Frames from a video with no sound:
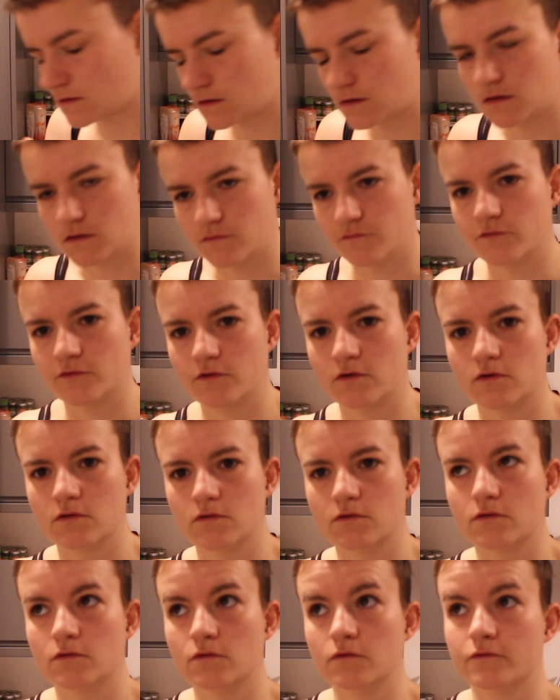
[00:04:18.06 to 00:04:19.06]

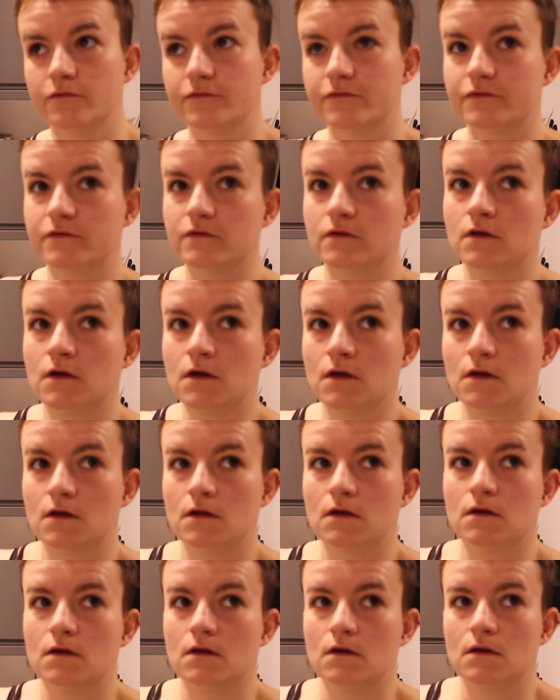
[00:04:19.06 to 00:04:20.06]
involved
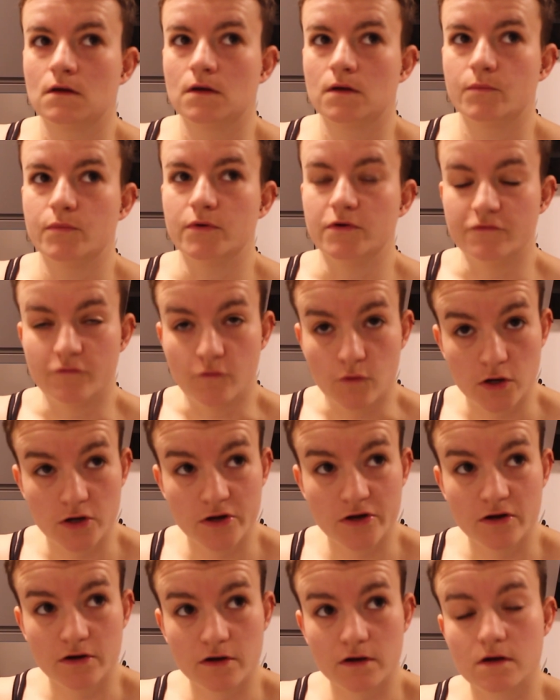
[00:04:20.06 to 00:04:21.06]
a bit of
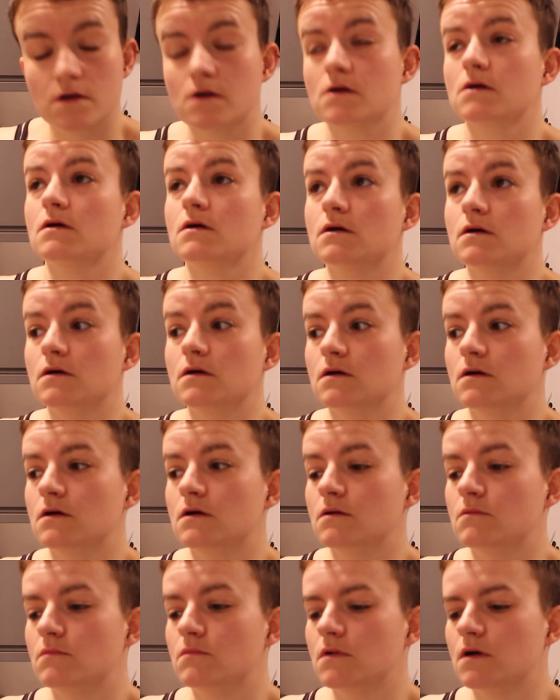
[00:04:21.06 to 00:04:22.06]
work,
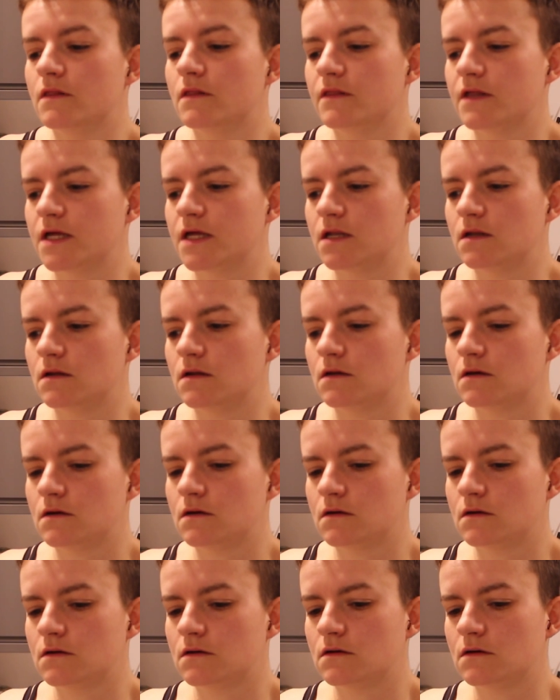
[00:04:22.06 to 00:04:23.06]
and then
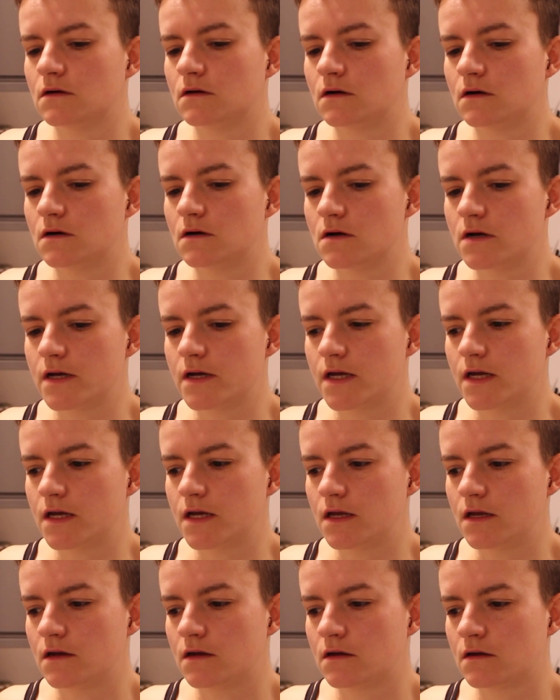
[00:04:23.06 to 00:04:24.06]

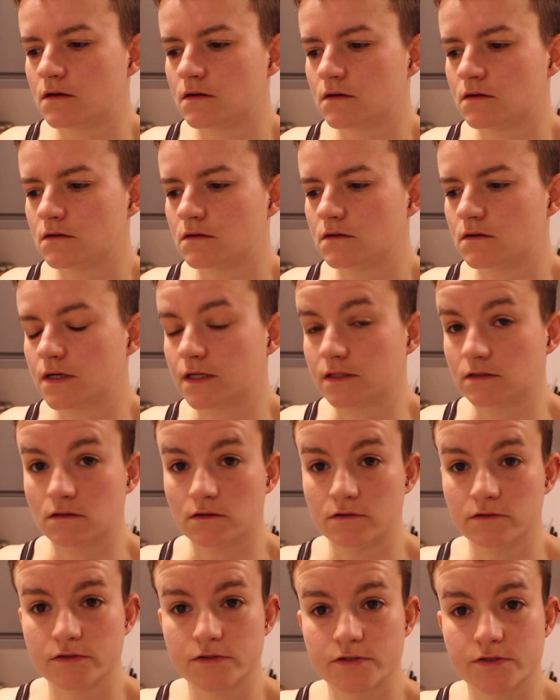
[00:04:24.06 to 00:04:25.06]
I had
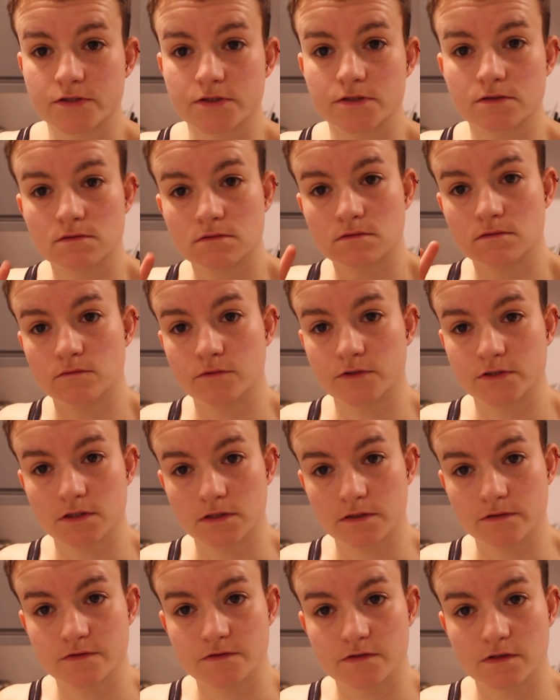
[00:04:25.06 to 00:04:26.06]
lunch, which
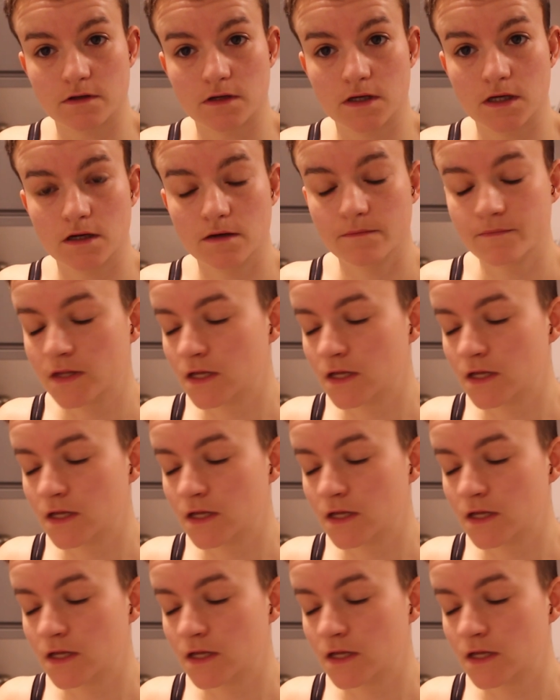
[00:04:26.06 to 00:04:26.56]
I'll insert here,